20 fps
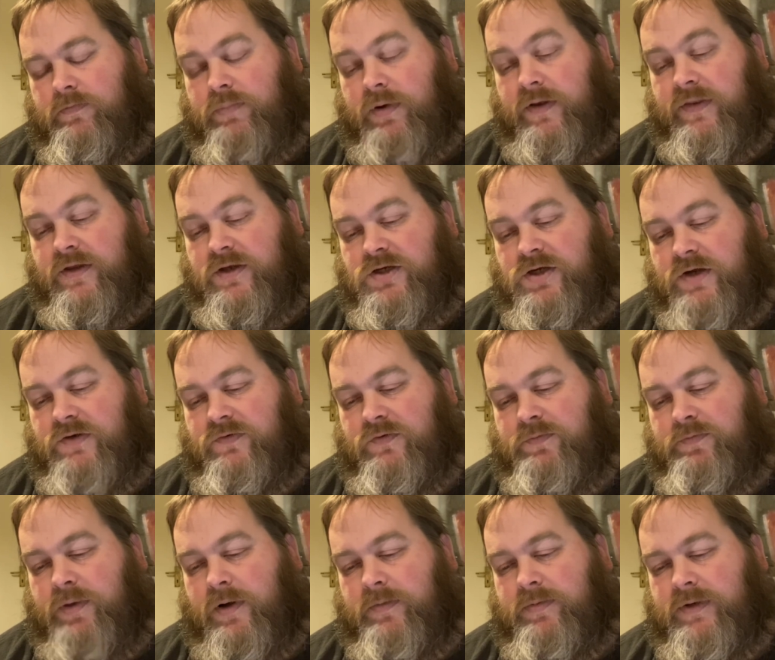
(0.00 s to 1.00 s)
the general
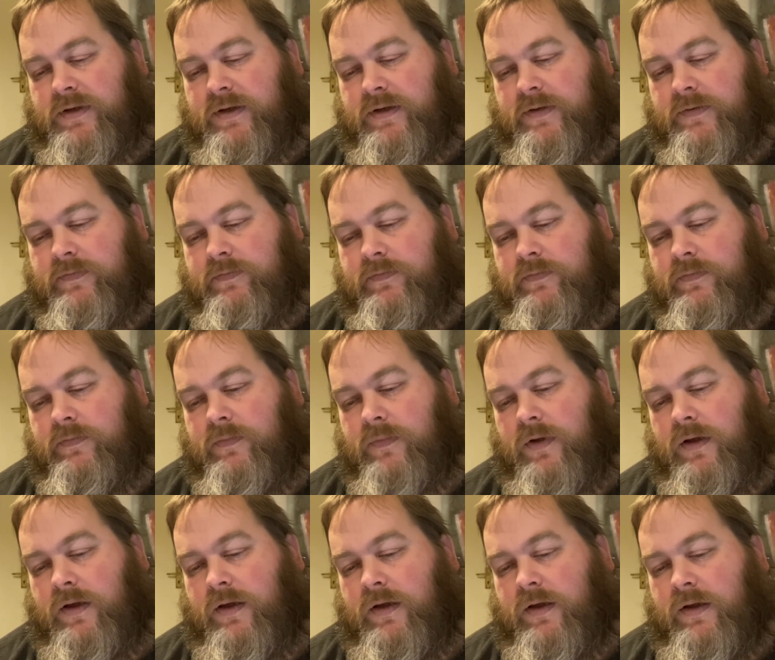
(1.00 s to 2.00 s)
public.
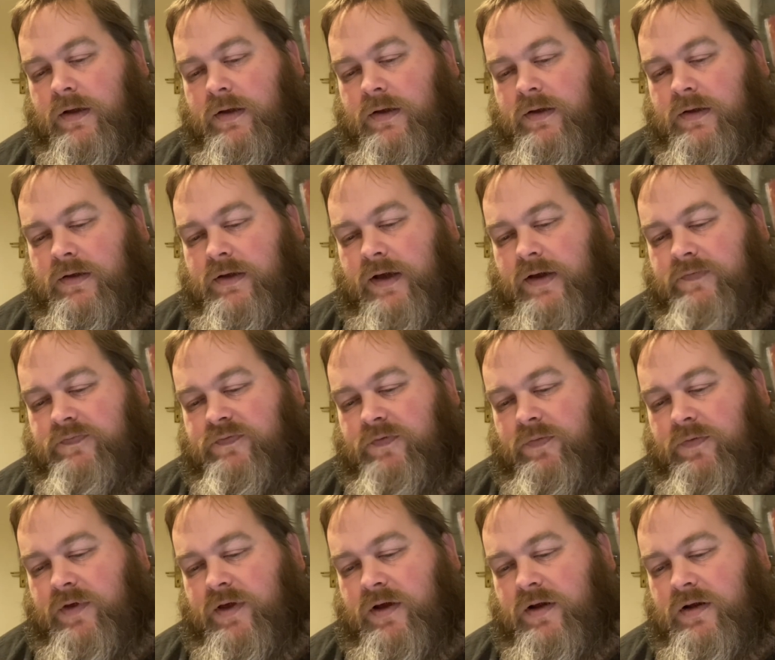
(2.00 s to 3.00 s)
Yet from
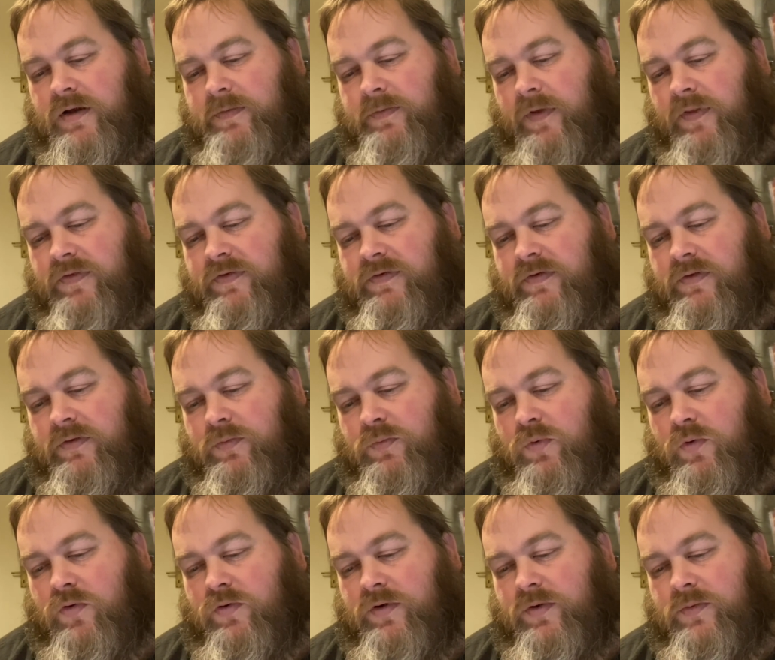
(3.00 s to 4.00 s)
the early months of the
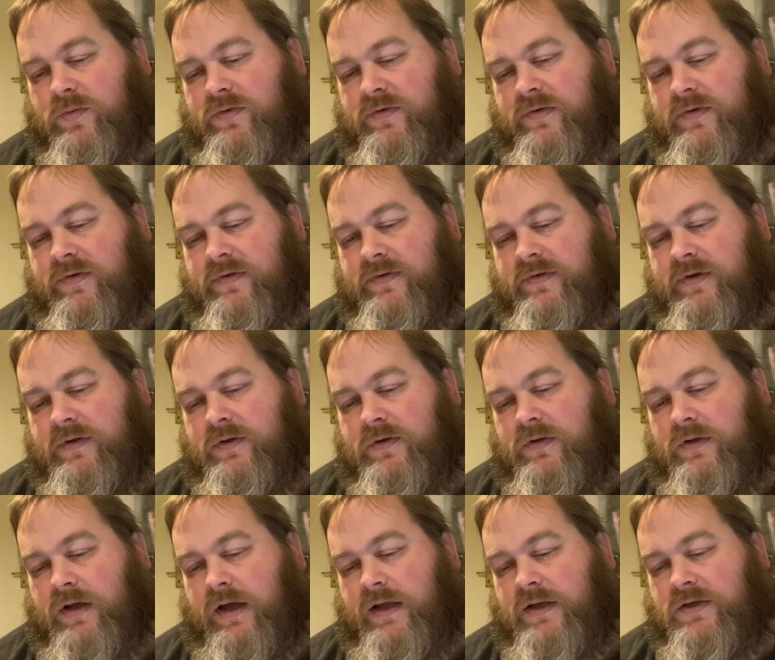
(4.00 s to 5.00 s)
war, it was the
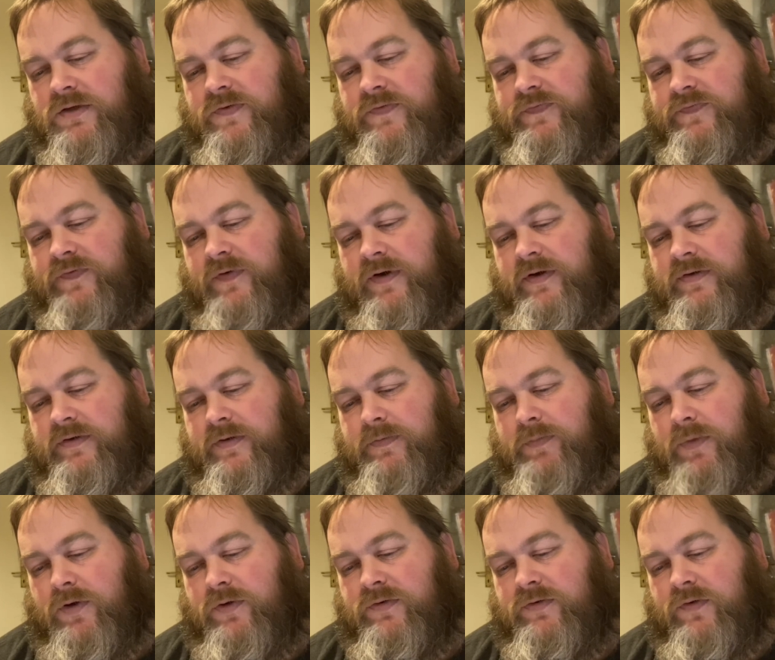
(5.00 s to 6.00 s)
single-engine fighter
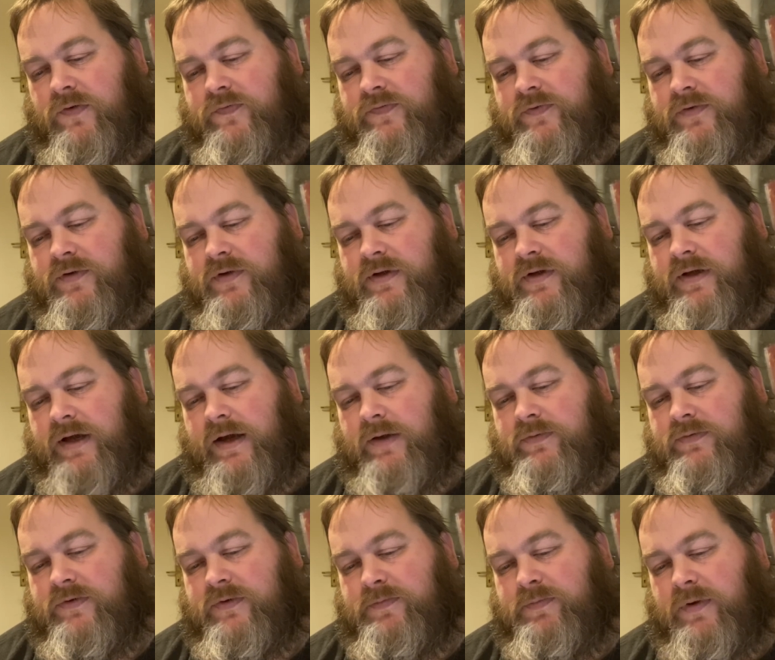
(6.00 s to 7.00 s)
most often
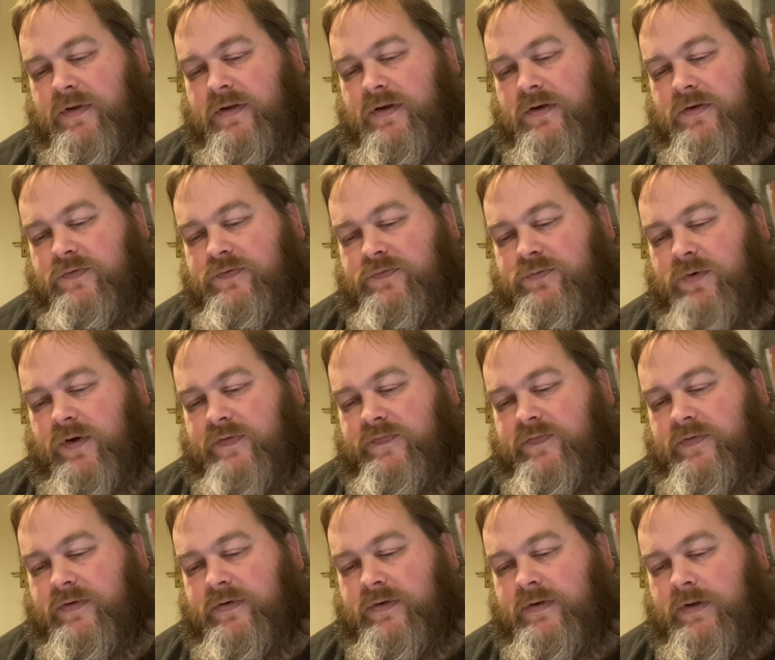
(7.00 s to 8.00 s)
encountered by the
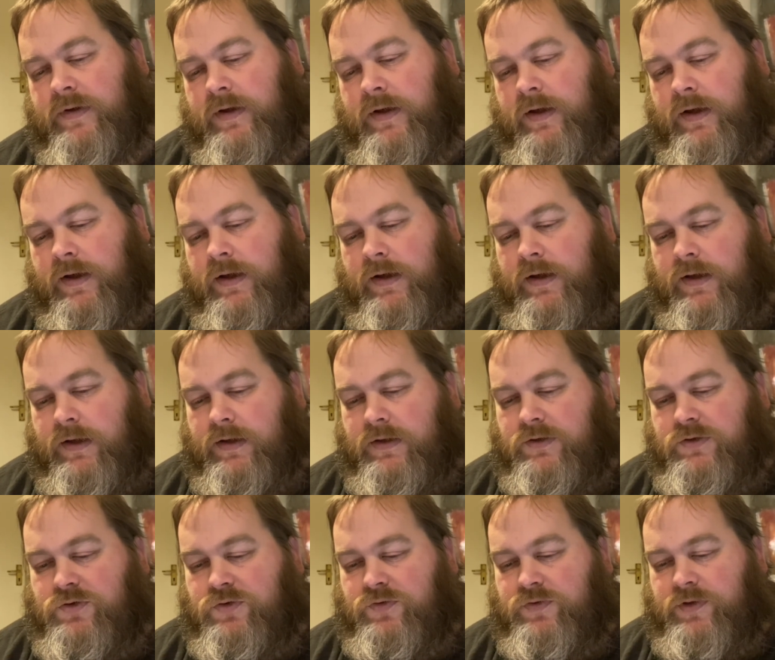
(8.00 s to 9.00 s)
Luftwaffe,
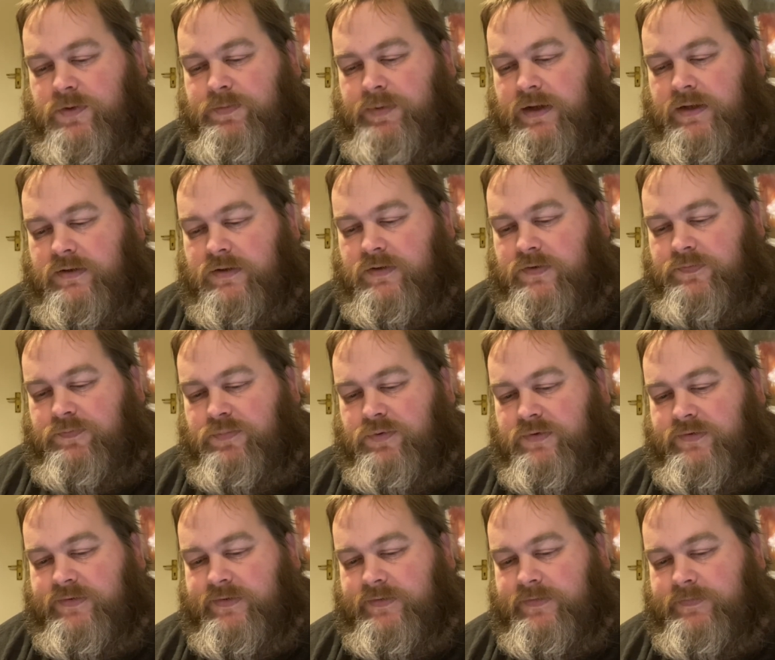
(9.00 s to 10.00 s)
and during the Battle of
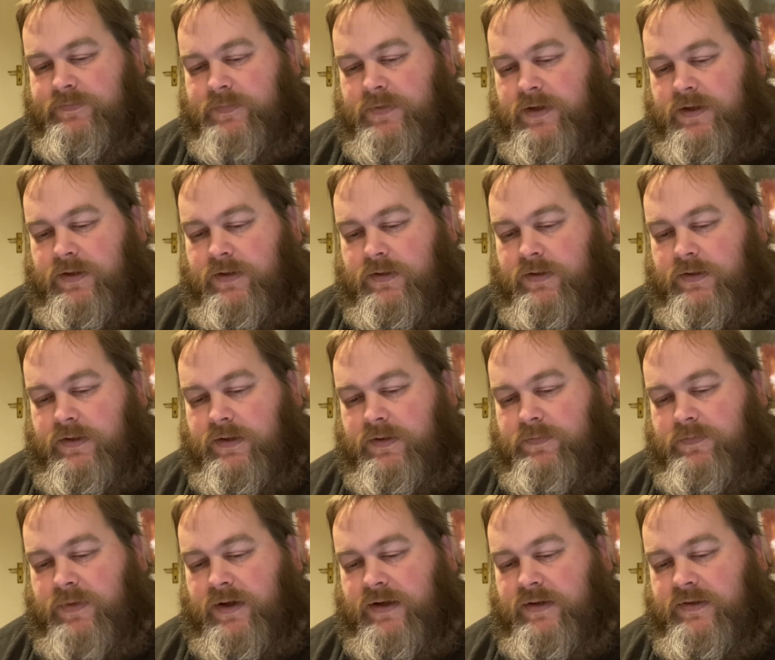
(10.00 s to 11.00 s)
Britain, it
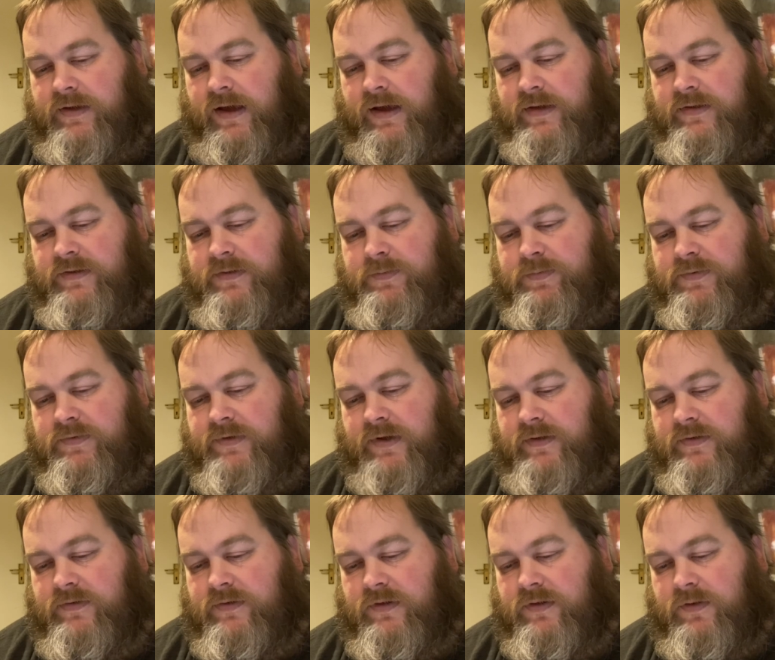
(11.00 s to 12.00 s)
made
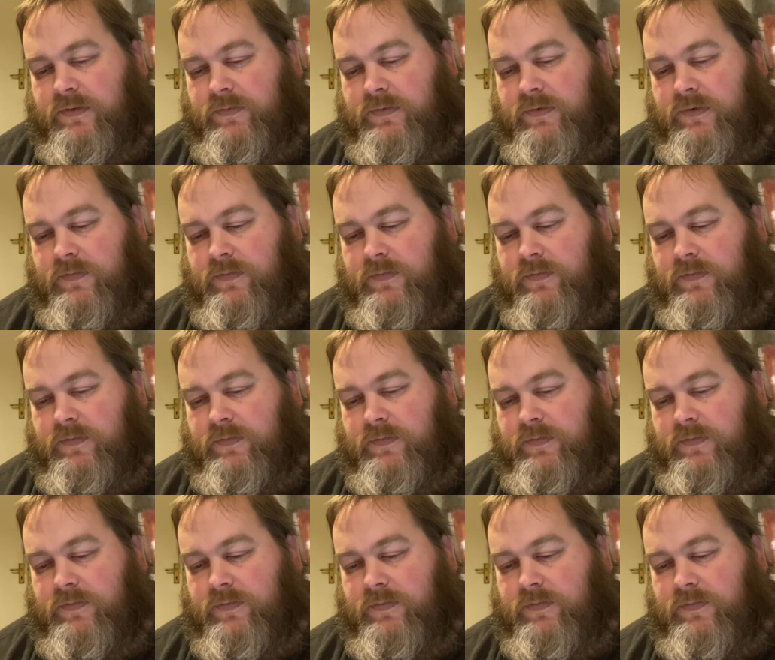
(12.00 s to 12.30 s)
80% of the